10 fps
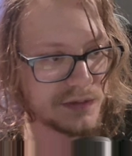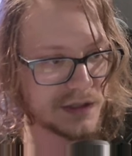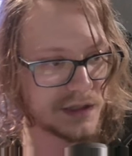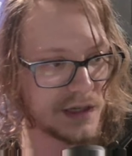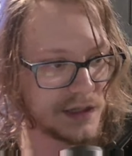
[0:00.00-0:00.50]

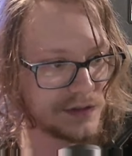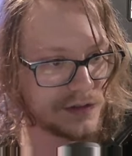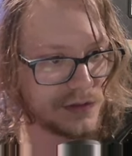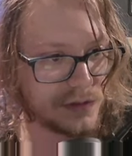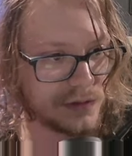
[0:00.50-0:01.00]
it got
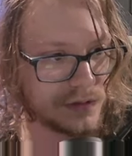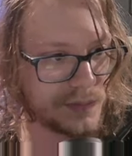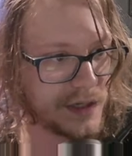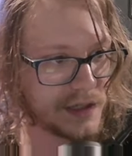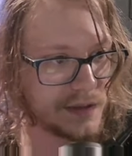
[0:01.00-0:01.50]
to the
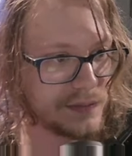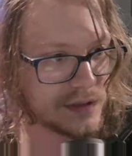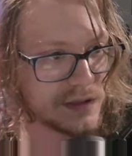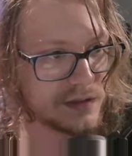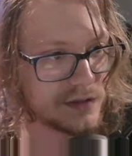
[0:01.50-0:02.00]
bottom,
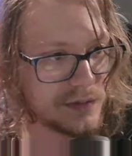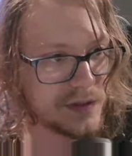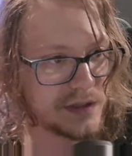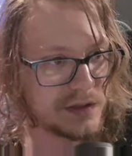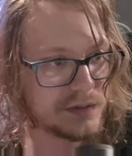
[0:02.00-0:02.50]
and it
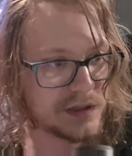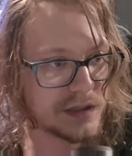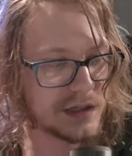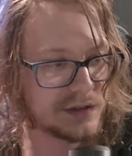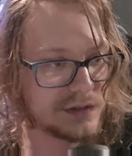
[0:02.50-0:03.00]
terminated when it
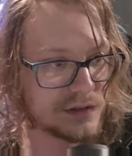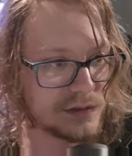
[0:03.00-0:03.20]
got to